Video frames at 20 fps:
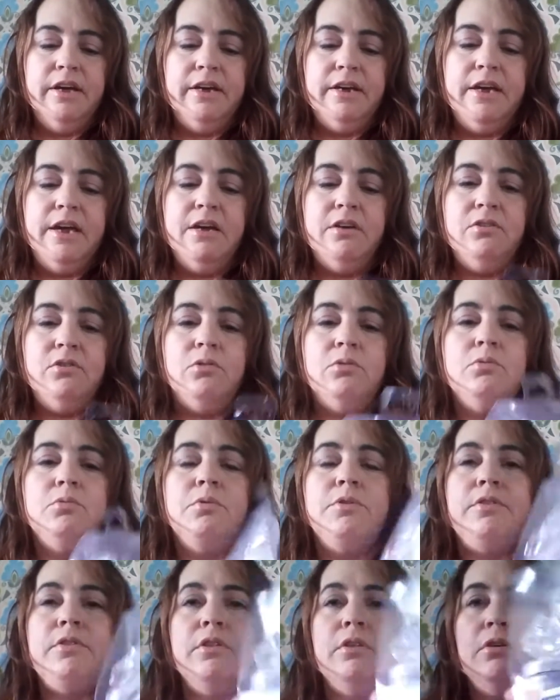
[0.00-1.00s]
light
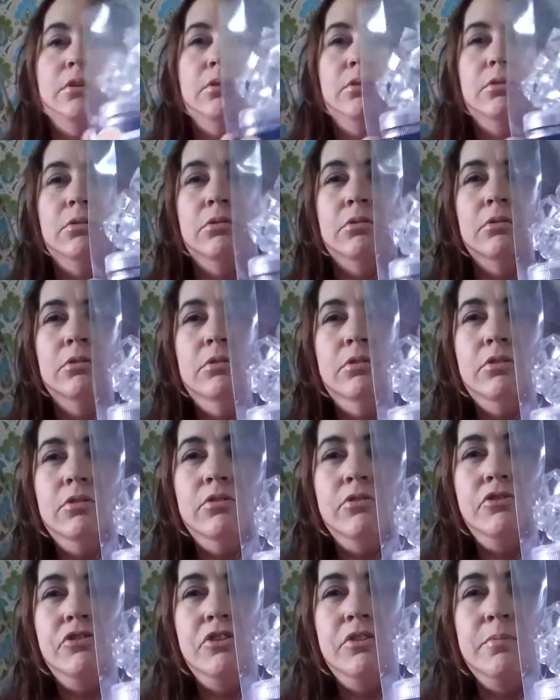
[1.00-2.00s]
candle with the little
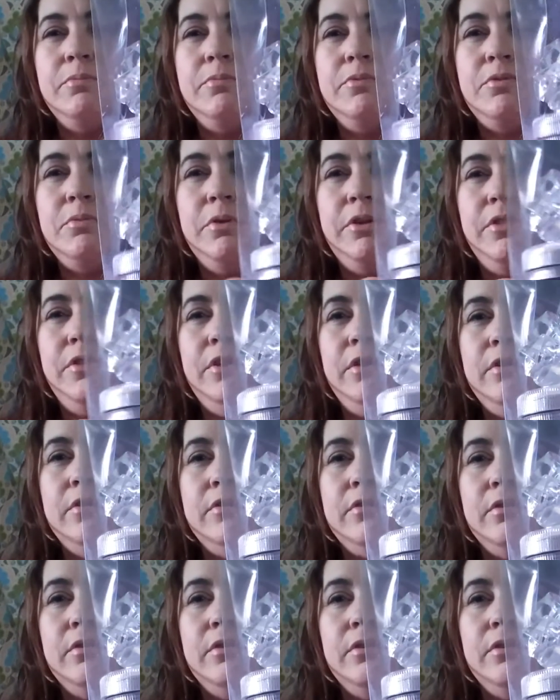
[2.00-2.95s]
gems with it.